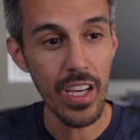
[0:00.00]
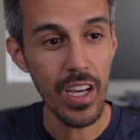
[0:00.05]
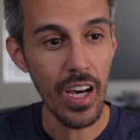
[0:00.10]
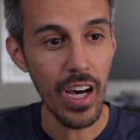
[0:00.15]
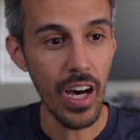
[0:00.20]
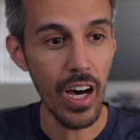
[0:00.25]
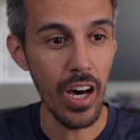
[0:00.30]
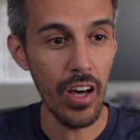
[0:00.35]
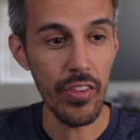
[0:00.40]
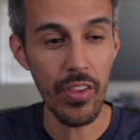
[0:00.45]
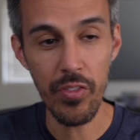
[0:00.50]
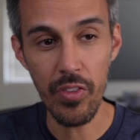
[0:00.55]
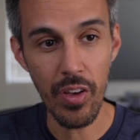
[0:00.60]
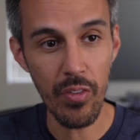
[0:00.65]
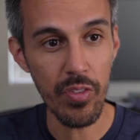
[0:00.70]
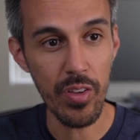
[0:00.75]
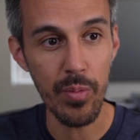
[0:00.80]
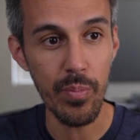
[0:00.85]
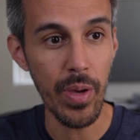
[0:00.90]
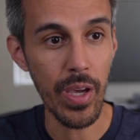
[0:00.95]
They've
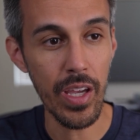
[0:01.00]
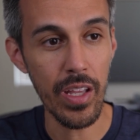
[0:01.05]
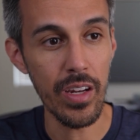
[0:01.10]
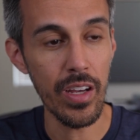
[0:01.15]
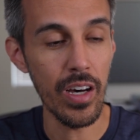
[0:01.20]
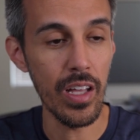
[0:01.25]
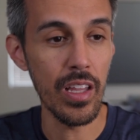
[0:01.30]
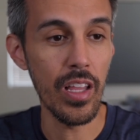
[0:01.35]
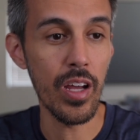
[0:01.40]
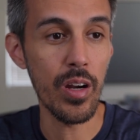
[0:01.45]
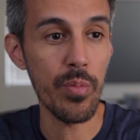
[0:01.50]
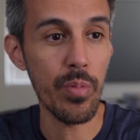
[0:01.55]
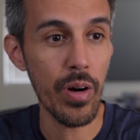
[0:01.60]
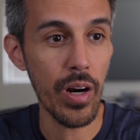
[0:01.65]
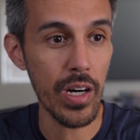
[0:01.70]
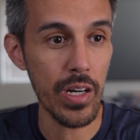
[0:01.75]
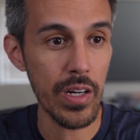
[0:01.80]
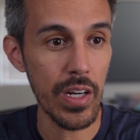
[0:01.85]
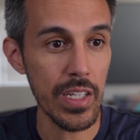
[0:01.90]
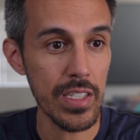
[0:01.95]
definitely made a lot of
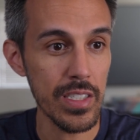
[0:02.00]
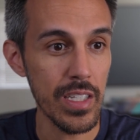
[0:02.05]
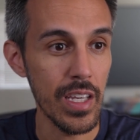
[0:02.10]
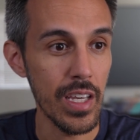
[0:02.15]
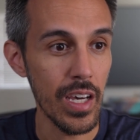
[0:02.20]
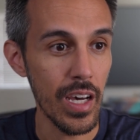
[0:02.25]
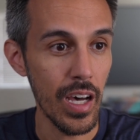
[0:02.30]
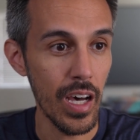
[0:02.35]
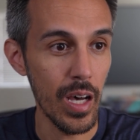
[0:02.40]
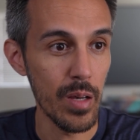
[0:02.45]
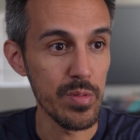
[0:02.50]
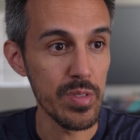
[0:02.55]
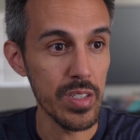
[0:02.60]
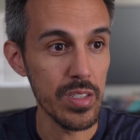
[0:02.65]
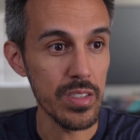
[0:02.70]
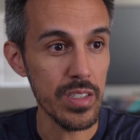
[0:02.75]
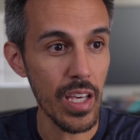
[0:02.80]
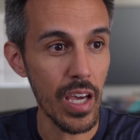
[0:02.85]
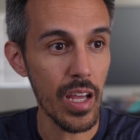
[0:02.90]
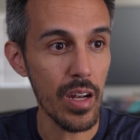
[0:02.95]
progress
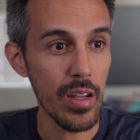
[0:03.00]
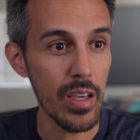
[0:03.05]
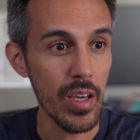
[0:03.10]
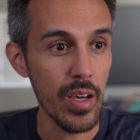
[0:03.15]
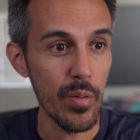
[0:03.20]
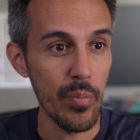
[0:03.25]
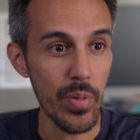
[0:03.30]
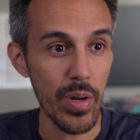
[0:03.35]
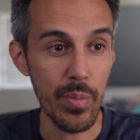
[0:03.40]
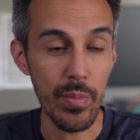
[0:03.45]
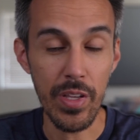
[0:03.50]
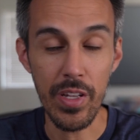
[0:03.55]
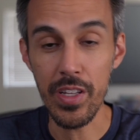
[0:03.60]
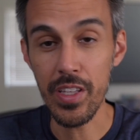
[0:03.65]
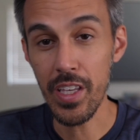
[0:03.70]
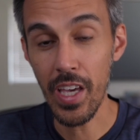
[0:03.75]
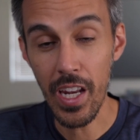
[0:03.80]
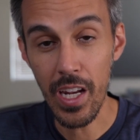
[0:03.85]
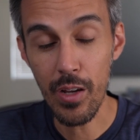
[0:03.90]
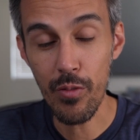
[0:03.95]
since then. But I mean,
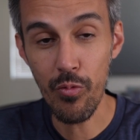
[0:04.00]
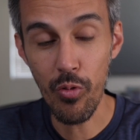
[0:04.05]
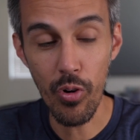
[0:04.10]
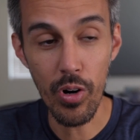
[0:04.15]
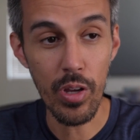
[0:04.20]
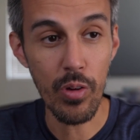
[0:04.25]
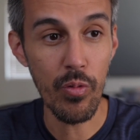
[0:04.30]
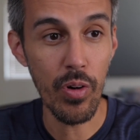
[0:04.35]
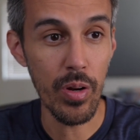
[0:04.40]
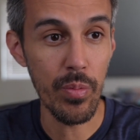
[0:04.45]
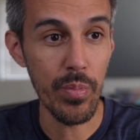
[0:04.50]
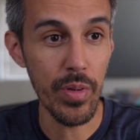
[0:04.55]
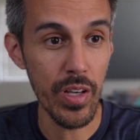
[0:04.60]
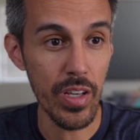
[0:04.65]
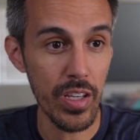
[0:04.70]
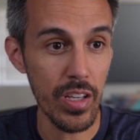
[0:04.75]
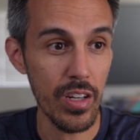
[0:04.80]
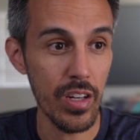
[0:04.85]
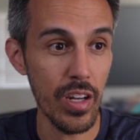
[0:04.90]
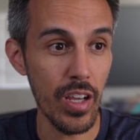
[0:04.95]
getting $41
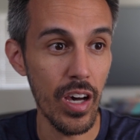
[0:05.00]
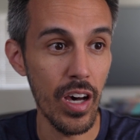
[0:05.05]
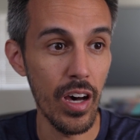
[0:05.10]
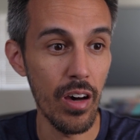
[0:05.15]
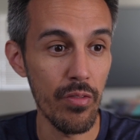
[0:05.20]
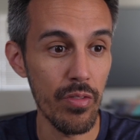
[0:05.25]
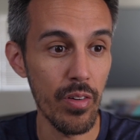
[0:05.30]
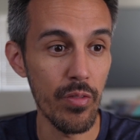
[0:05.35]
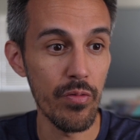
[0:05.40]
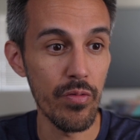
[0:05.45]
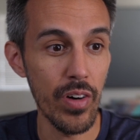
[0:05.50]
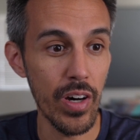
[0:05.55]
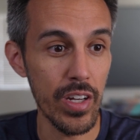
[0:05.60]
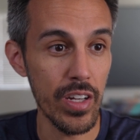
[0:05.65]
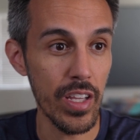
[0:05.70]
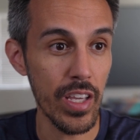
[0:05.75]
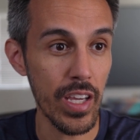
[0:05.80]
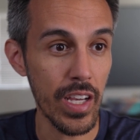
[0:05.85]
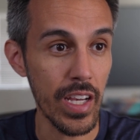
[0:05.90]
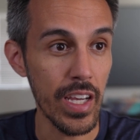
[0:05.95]
million from
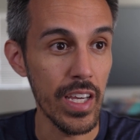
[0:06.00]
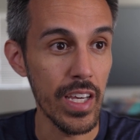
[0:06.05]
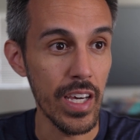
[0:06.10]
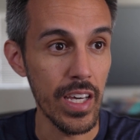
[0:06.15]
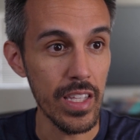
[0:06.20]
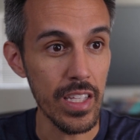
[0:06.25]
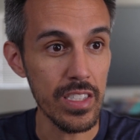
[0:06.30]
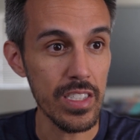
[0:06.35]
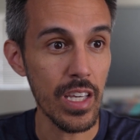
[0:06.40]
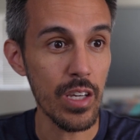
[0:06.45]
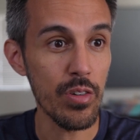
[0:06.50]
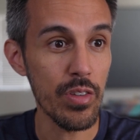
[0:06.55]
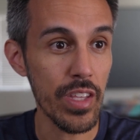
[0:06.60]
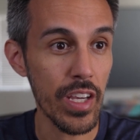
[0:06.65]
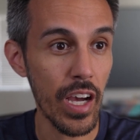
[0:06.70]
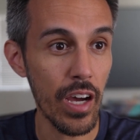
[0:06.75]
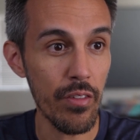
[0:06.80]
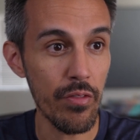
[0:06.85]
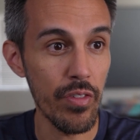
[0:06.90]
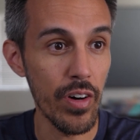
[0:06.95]
funding, they say who they
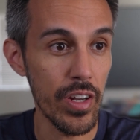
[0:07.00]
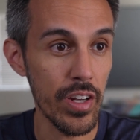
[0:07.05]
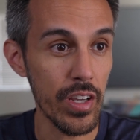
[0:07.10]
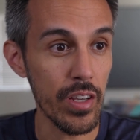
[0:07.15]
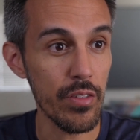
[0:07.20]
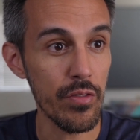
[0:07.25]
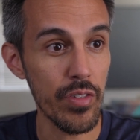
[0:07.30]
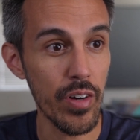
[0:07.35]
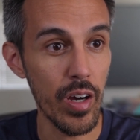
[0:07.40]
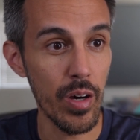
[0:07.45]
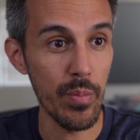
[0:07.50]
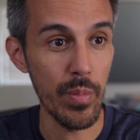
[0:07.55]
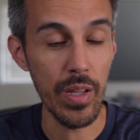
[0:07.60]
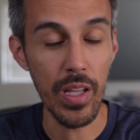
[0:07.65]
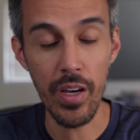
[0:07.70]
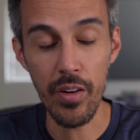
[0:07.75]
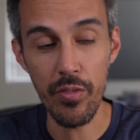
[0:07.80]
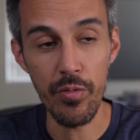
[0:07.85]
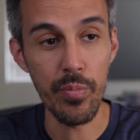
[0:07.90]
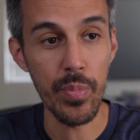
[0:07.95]
got funding from, a
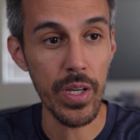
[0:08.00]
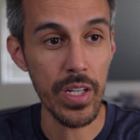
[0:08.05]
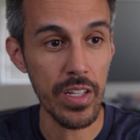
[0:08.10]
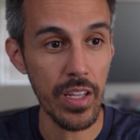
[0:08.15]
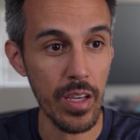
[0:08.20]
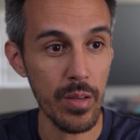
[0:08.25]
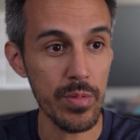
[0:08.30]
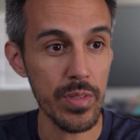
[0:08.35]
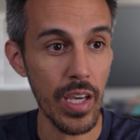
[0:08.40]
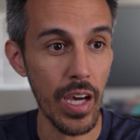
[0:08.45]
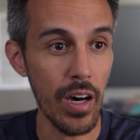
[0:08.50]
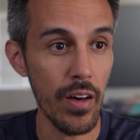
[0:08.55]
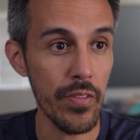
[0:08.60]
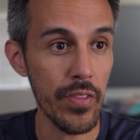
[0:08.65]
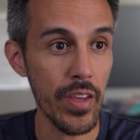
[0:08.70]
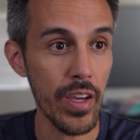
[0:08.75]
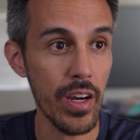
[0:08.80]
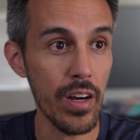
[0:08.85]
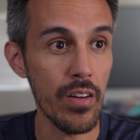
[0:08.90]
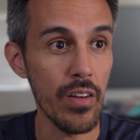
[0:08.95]
lot of big names out
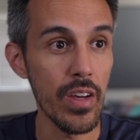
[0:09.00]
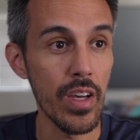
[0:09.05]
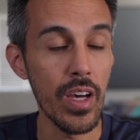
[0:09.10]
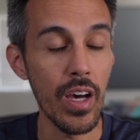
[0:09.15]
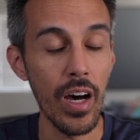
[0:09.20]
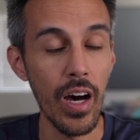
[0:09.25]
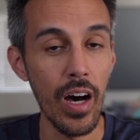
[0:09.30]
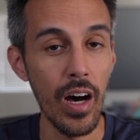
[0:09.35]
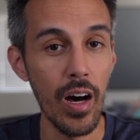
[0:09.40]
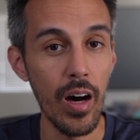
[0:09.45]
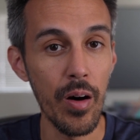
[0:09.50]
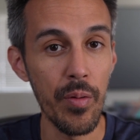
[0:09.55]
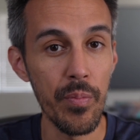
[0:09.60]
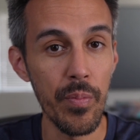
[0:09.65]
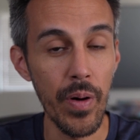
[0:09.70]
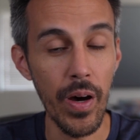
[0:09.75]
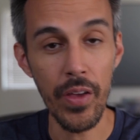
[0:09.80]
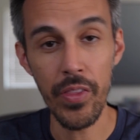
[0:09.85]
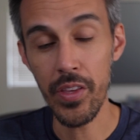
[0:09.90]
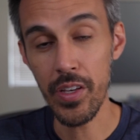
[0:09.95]
there,
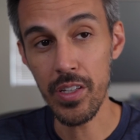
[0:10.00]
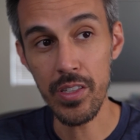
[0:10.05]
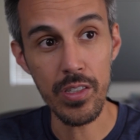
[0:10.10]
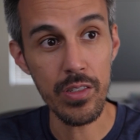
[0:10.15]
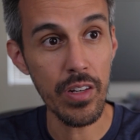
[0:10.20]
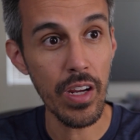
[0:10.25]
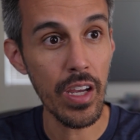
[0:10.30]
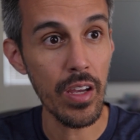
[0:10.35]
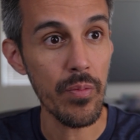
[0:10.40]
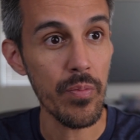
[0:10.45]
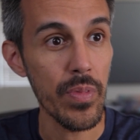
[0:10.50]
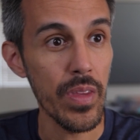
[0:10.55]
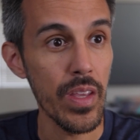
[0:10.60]
I think is great.